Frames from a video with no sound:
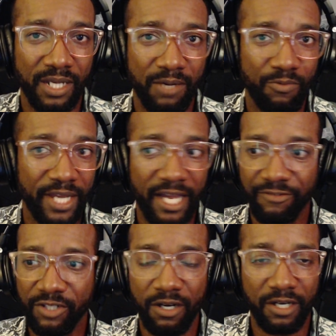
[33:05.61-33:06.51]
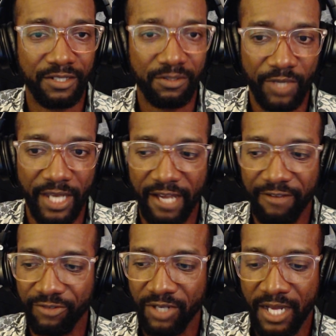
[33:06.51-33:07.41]
We have DAWs. We have
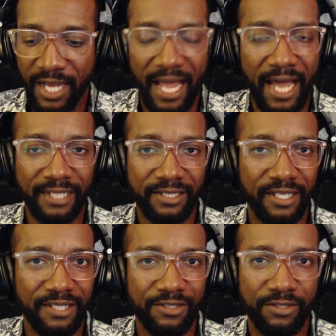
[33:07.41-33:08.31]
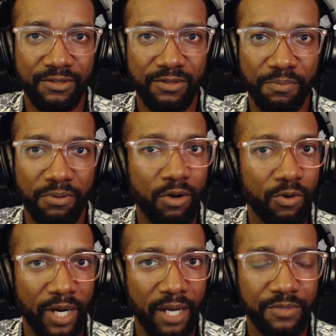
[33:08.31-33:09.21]
access to
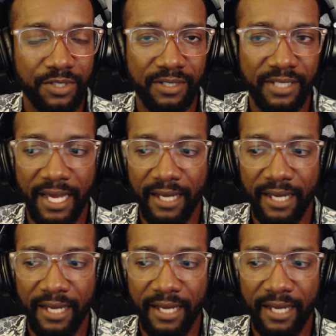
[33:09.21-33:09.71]
programs that